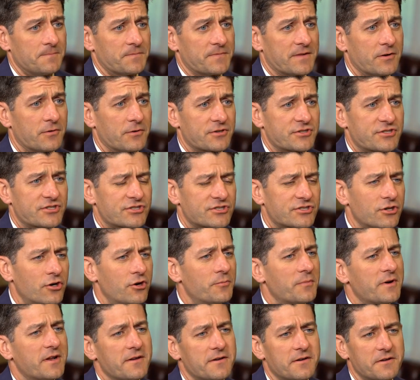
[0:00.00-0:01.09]
There are so
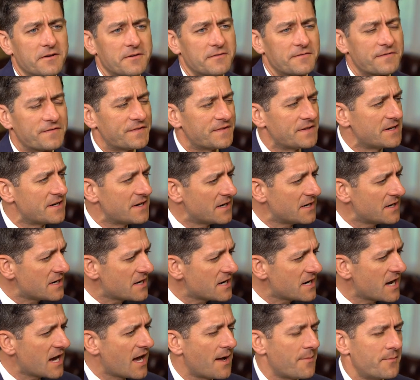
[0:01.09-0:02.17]
many
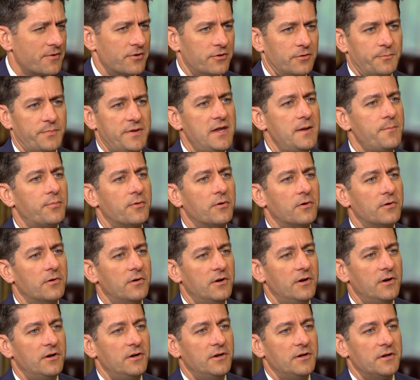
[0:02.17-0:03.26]
phenomenal
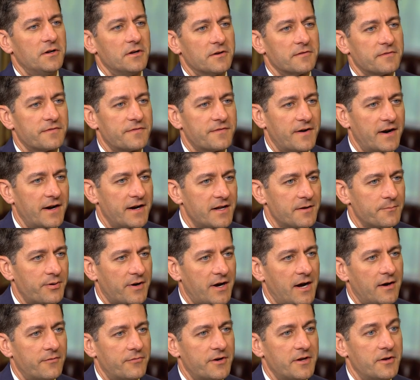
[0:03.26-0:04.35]
people fighting
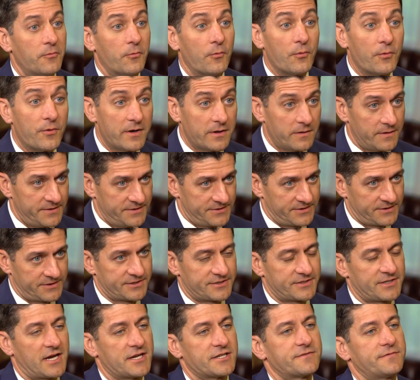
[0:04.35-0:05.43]
poverty really
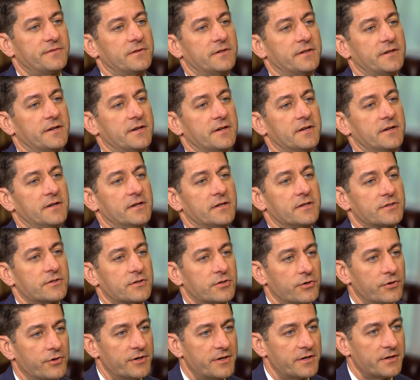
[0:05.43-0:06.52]
successfully,
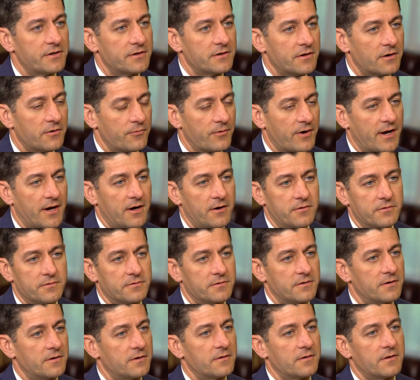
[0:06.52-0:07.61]
turning
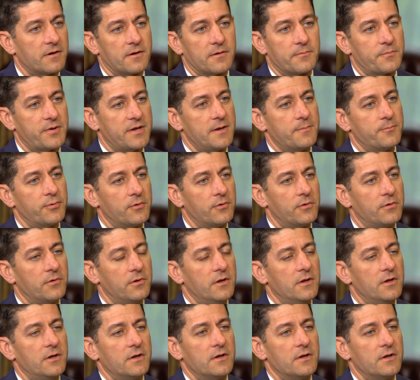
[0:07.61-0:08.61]
around people,